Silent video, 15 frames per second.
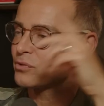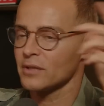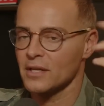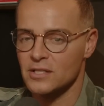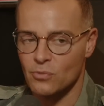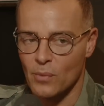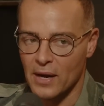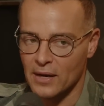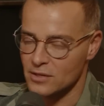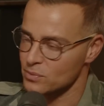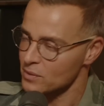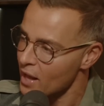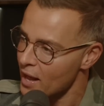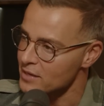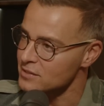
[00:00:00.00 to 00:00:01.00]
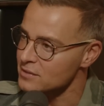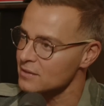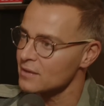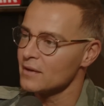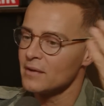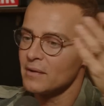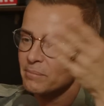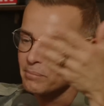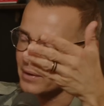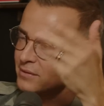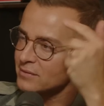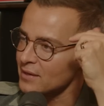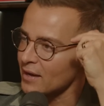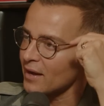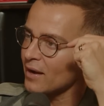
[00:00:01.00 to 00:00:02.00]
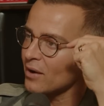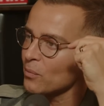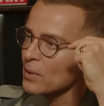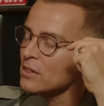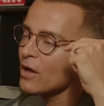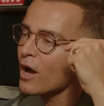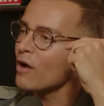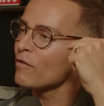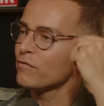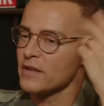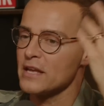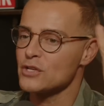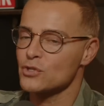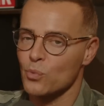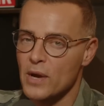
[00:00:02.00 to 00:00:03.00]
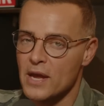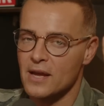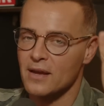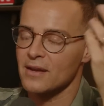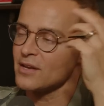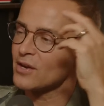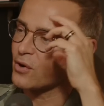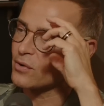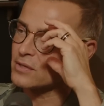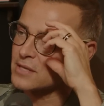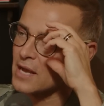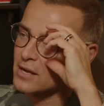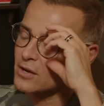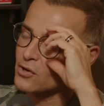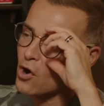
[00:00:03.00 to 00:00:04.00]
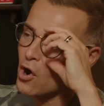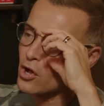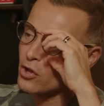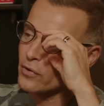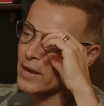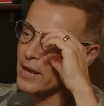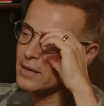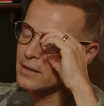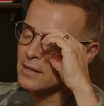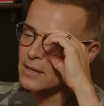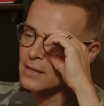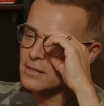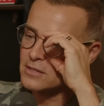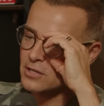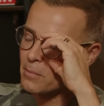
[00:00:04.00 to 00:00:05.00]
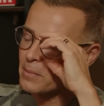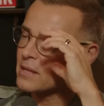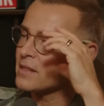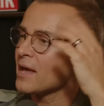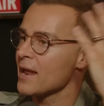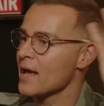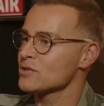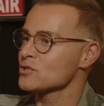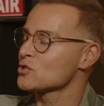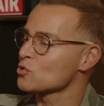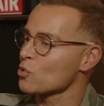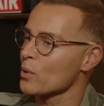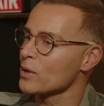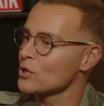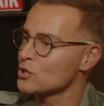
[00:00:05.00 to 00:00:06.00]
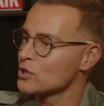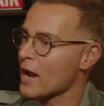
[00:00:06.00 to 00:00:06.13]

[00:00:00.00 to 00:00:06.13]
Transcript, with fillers: certainly is the way it is with us but uh, we love each week, you know, to take a caller in, somebody that has a story to